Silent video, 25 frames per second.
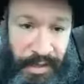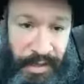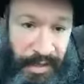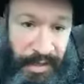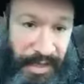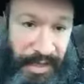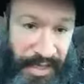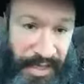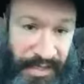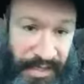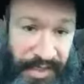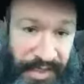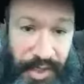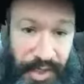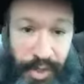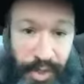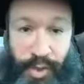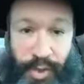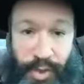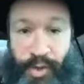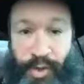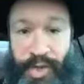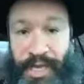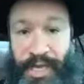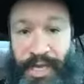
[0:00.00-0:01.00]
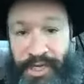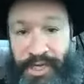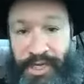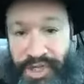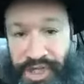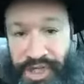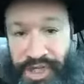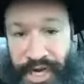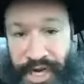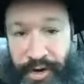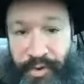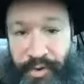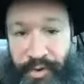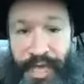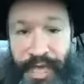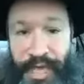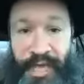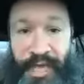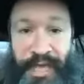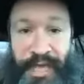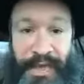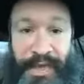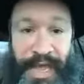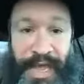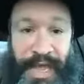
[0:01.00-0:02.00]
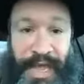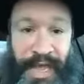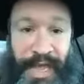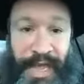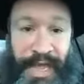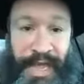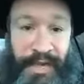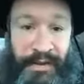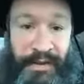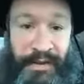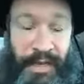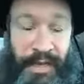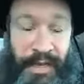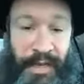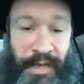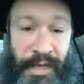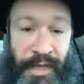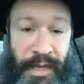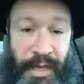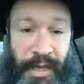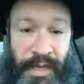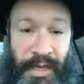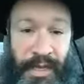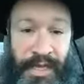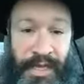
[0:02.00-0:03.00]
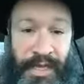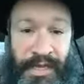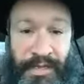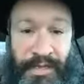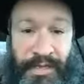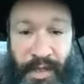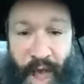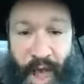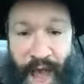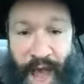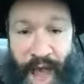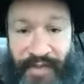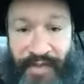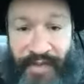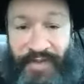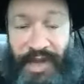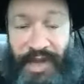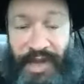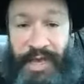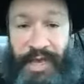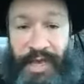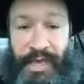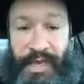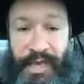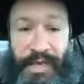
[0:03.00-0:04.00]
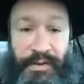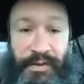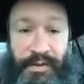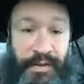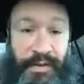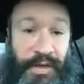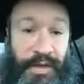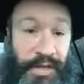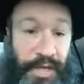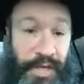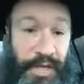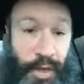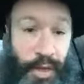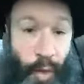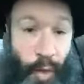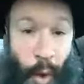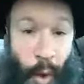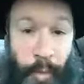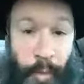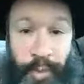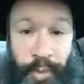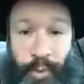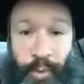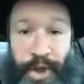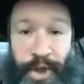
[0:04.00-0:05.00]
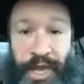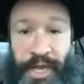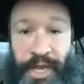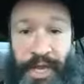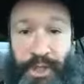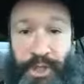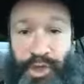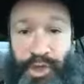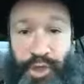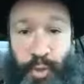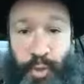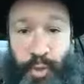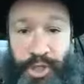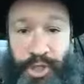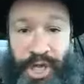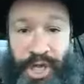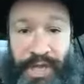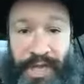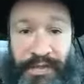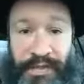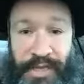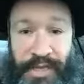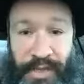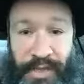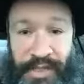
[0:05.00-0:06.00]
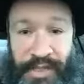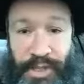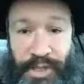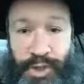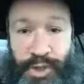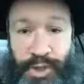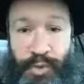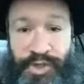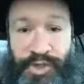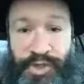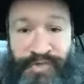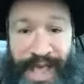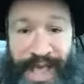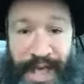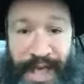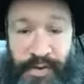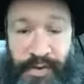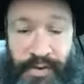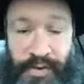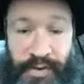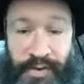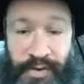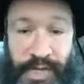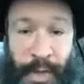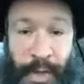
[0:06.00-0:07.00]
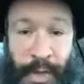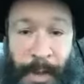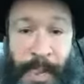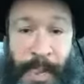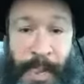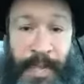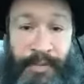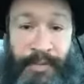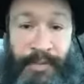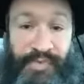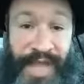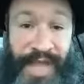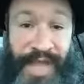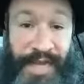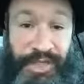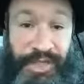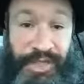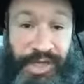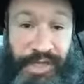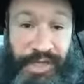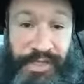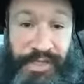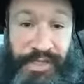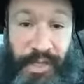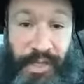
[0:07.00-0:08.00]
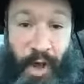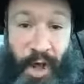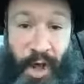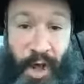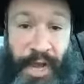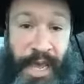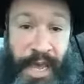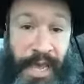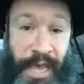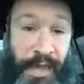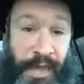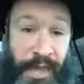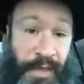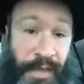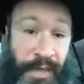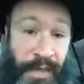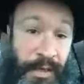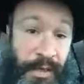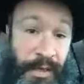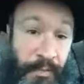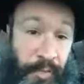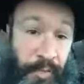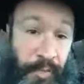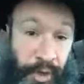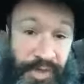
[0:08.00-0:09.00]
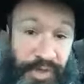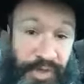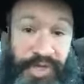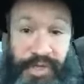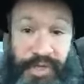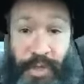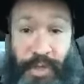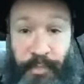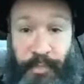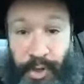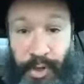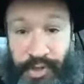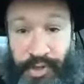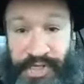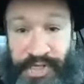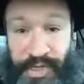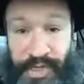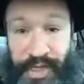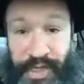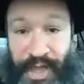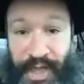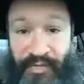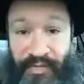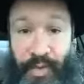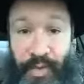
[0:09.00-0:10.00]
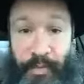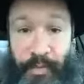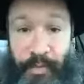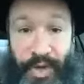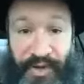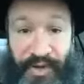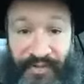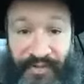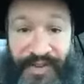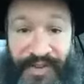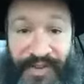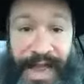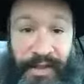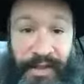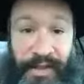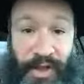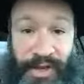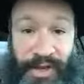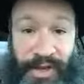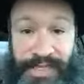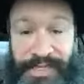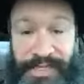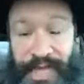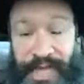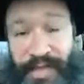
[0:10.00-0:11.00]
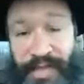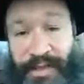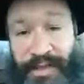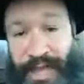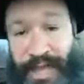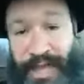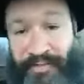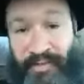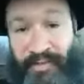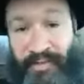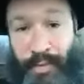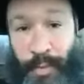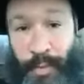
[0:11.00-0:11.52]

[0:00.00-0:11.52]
instituting and sharing and enlivening and incorporating Jewish ideals and Jewish values, not just on a person-to-person level, but in fact on a state level.